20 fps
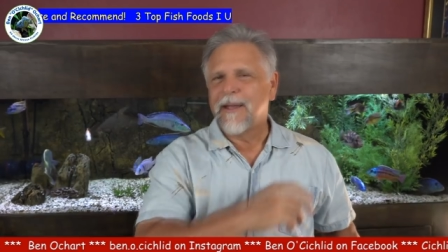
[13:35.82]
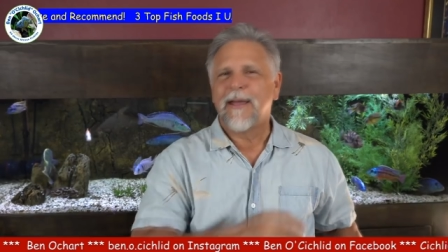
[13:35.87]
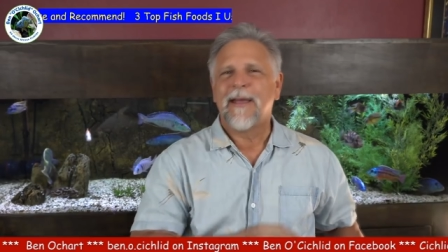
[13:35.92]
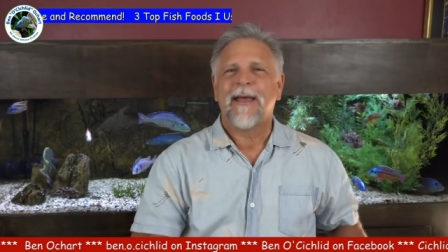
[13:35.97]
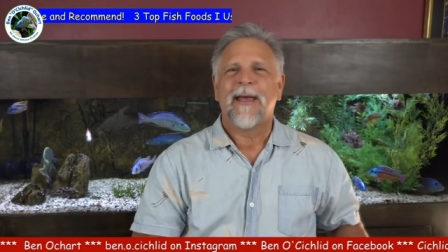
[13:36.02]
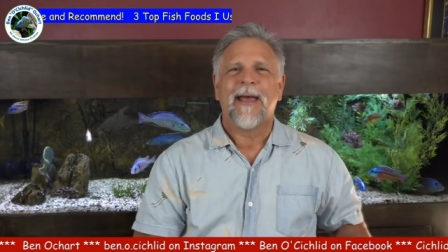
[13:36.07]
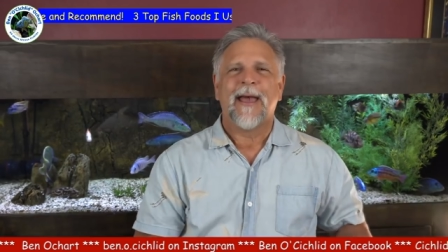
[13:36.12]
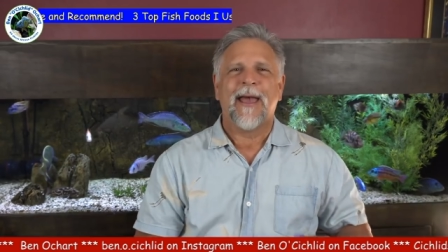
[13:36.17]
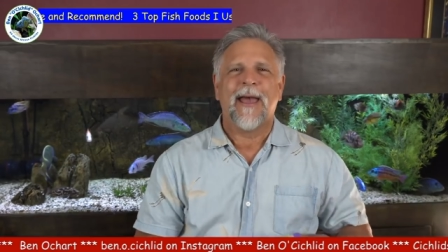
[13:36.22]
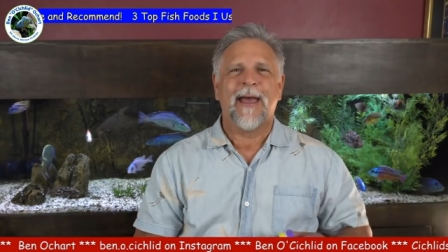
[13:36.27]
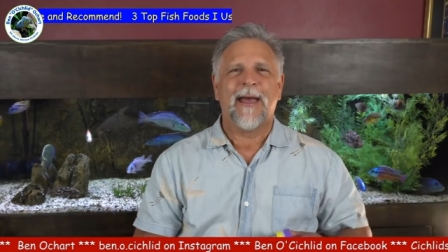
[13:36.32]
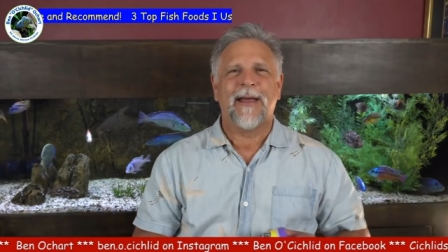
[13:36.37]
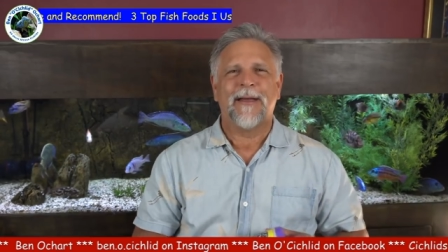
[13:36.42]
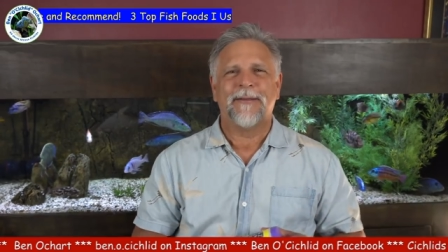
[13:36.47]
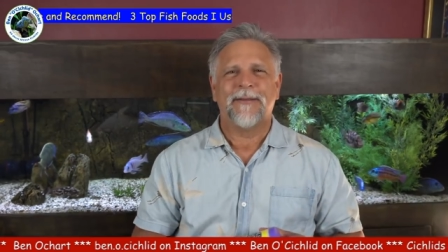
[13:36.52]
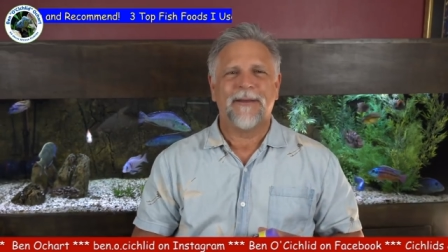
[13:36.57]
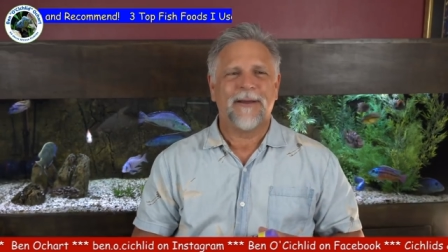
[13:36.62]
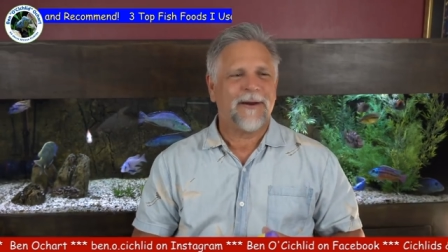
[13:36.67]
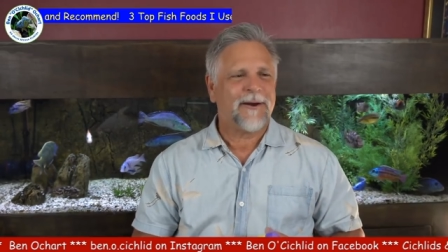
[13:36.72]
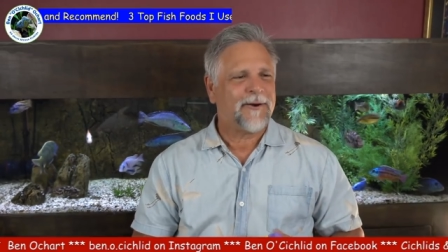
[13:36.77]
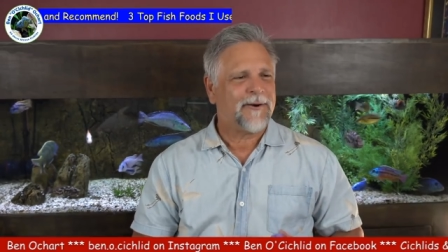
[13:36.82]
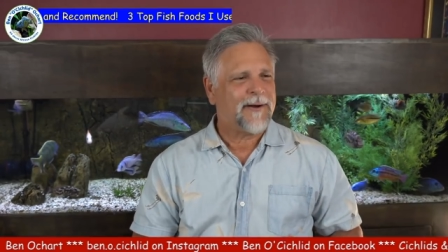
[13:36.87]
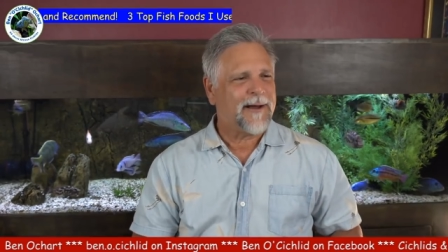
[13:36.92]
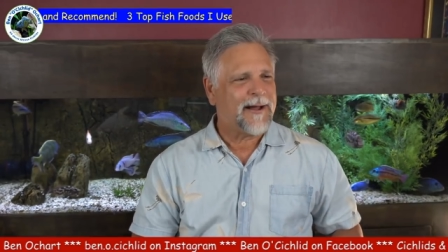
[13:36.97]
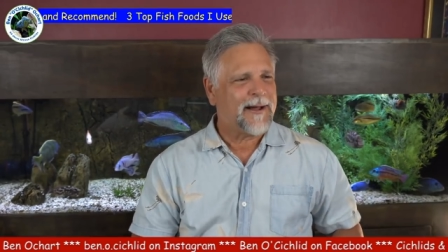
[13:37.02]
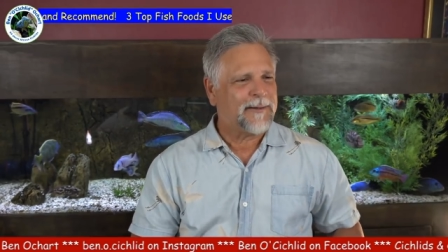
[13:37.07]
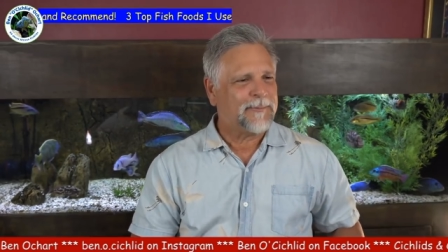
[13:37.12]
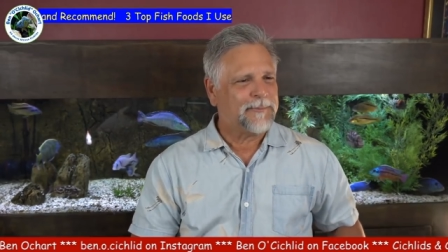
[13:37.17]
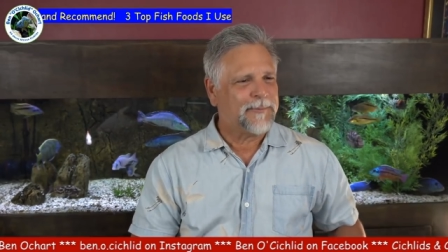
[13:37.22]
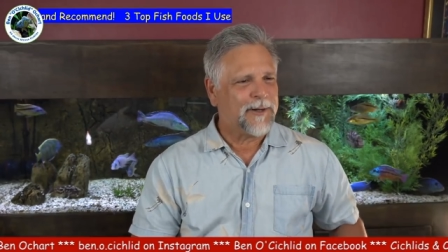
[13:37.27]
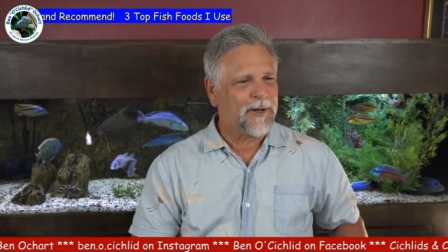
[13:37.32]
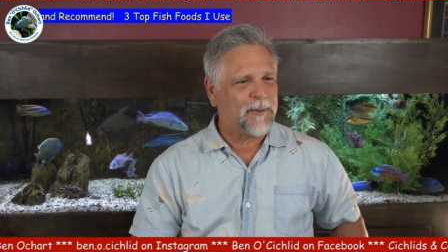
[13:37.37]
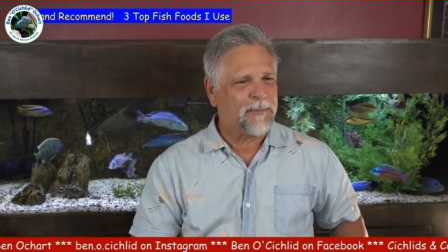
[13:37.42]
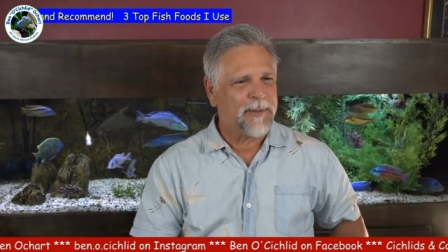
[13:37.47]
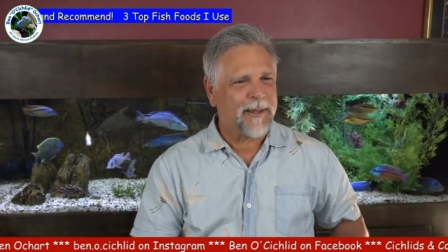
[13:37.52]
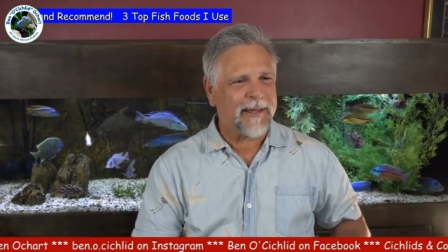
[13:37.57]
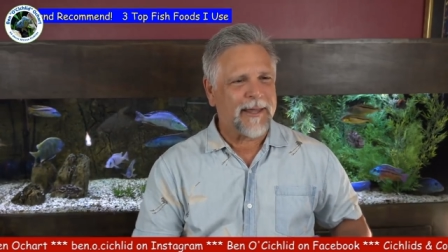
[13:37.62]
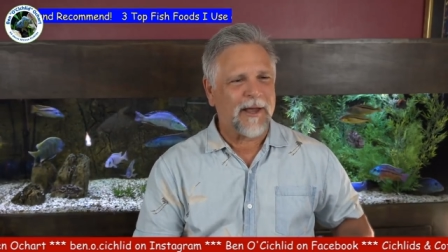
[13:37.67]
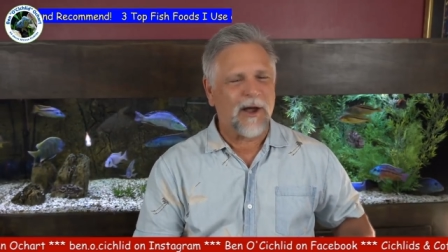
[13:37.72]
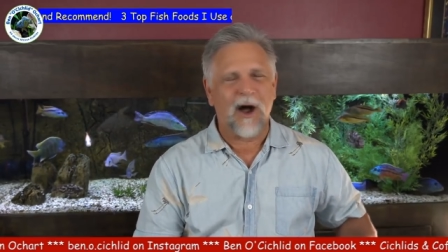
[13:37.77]
and they're uh, you know
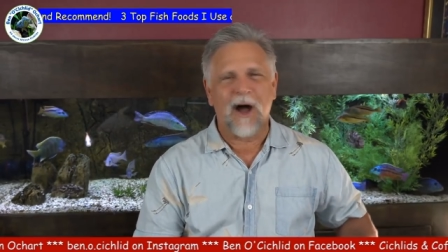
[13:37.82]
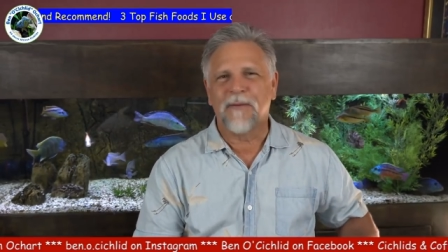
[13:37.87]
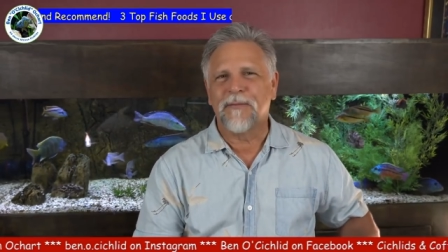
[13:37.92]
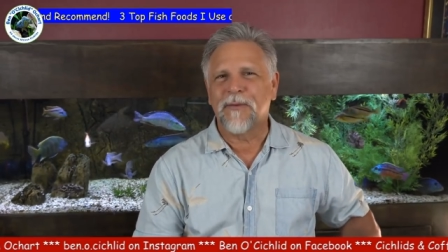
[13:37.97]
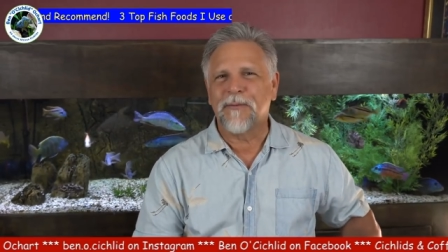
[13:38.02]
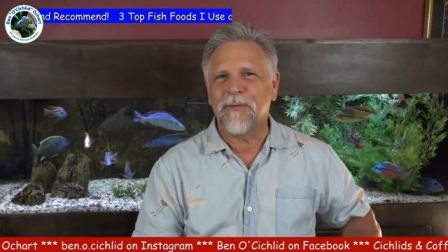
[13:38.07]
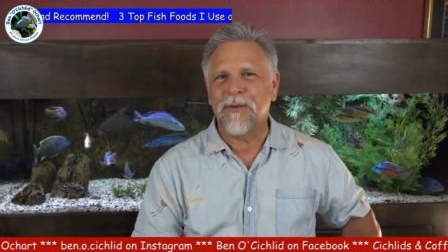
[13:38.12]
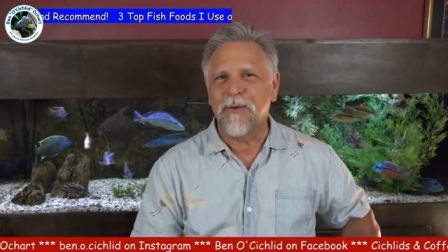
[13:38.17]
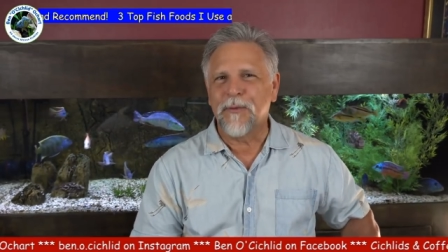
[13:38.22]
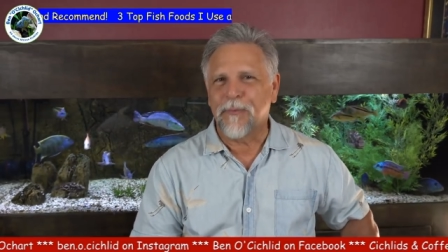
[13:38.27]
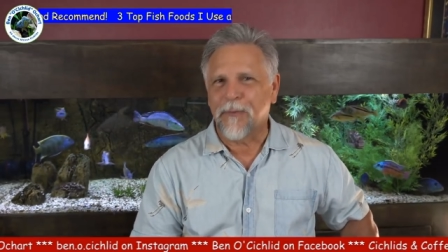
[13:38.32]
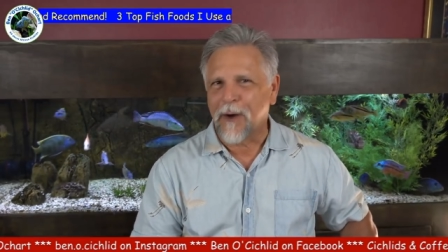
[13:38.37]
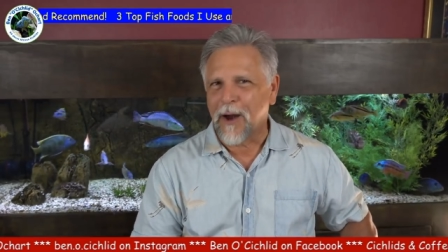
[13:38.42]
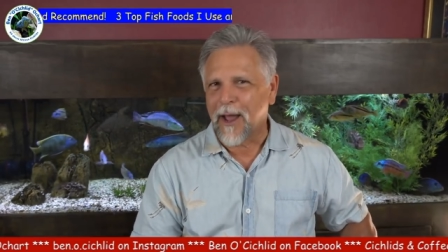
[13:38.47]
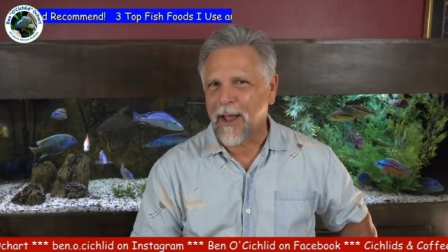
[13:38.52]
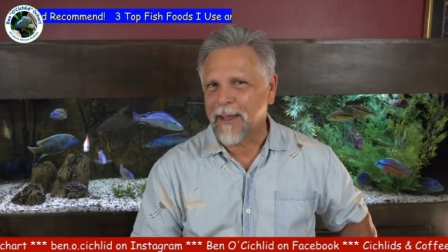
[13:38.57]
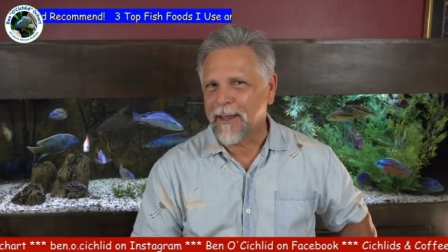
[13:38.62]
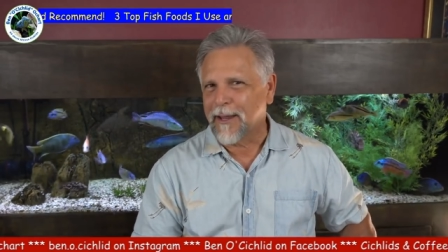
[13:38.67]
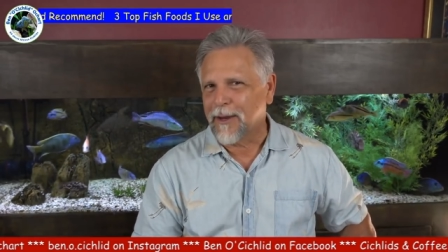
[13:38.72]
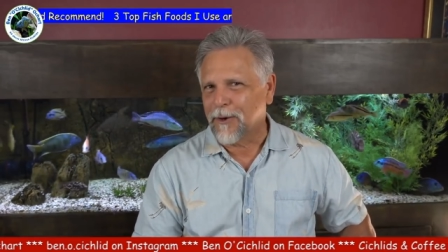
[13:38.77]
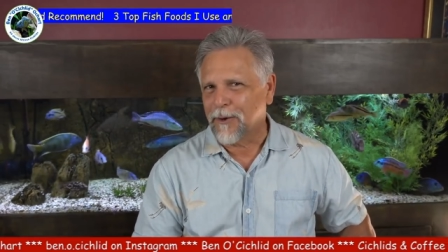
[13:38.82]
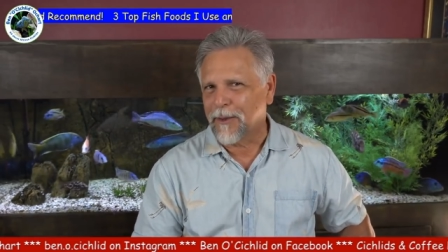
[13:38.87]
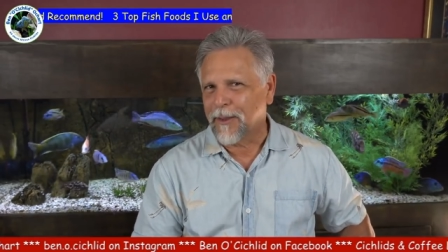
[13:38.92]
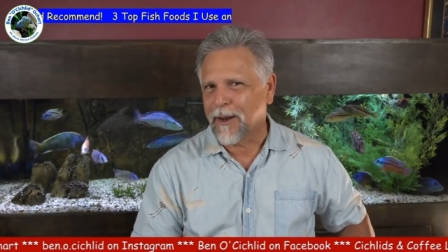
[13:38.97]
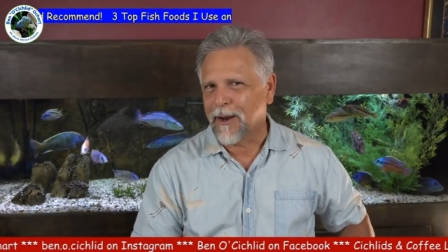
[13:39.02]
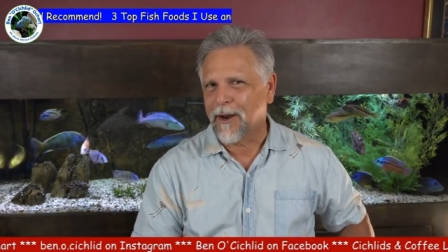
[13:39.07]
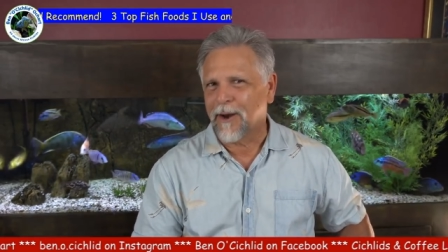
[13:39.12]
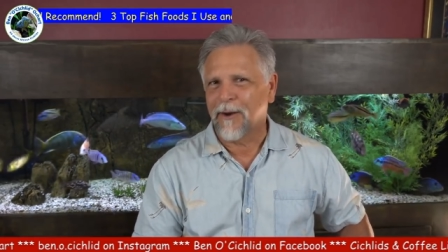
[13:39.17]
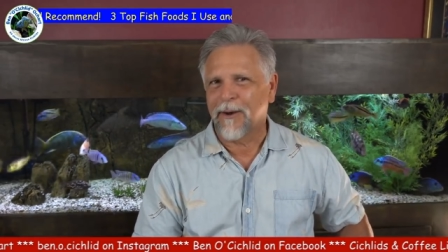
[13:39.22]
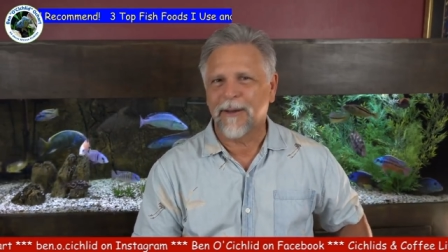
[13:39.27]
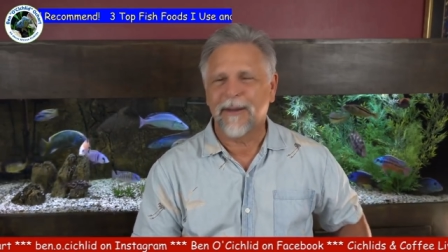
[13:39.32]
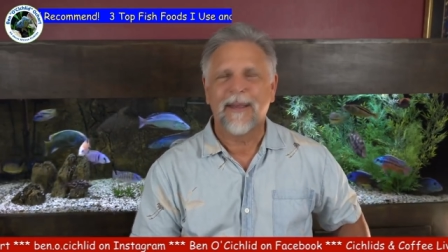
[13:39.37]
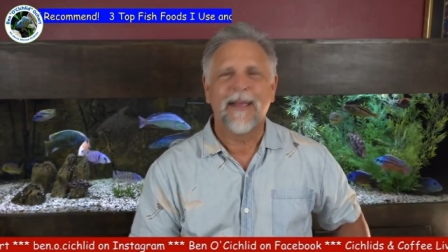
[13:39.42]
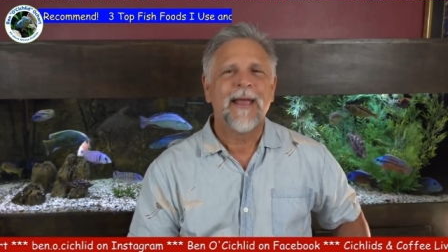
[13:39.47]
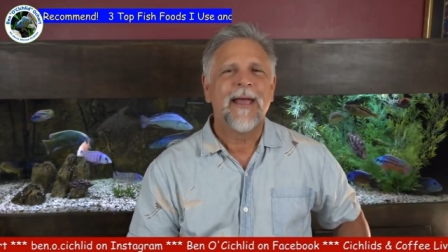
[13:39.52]
picking off a few fry here and there, and